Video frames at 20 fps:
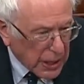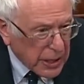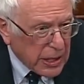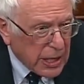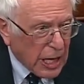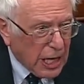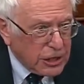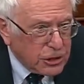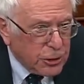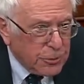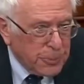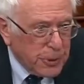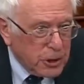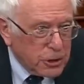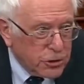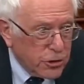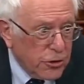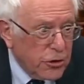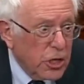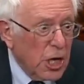
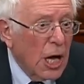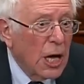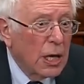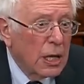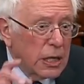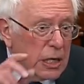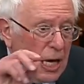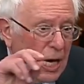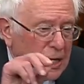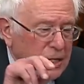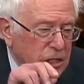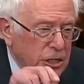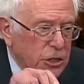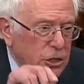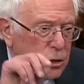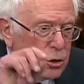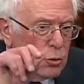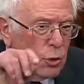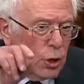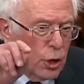contributions. Yes,
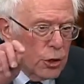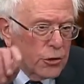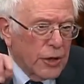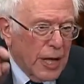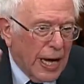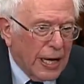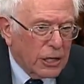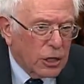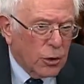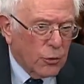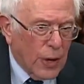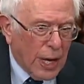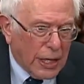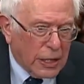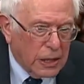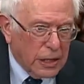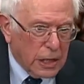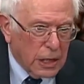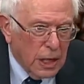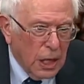you heard that
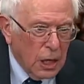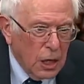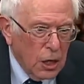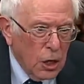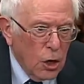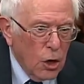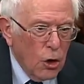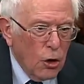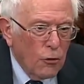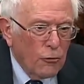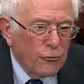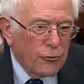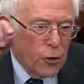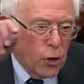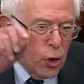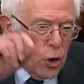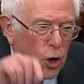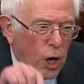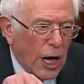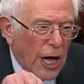correctly.
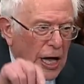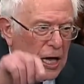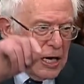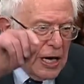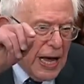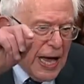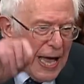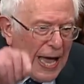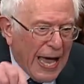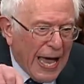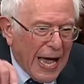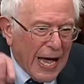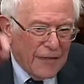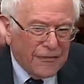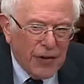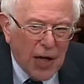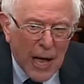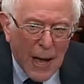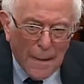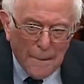Four and a half
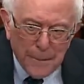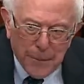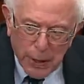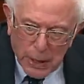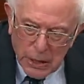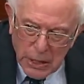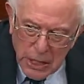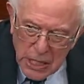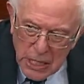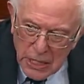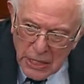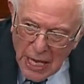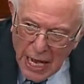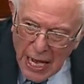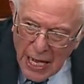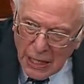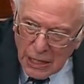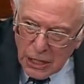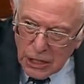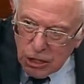billion
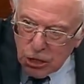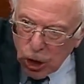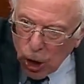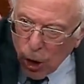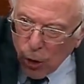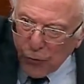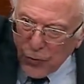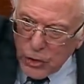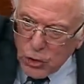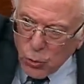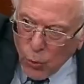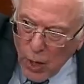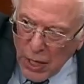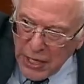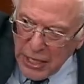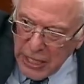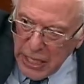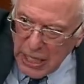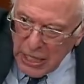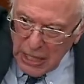dollars over 20
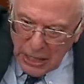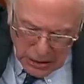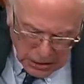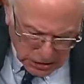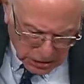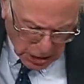years